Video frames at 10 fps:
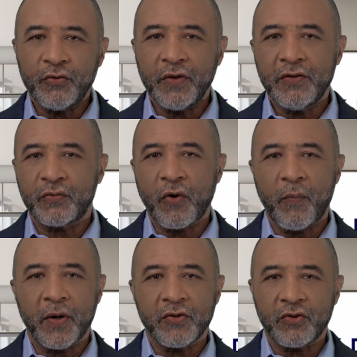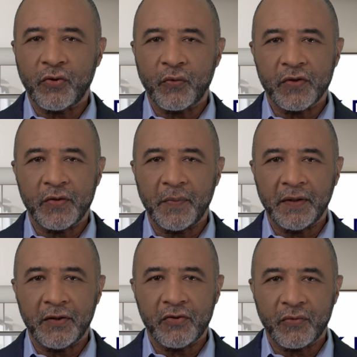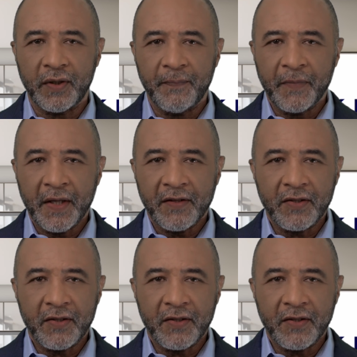country's robust tourism industry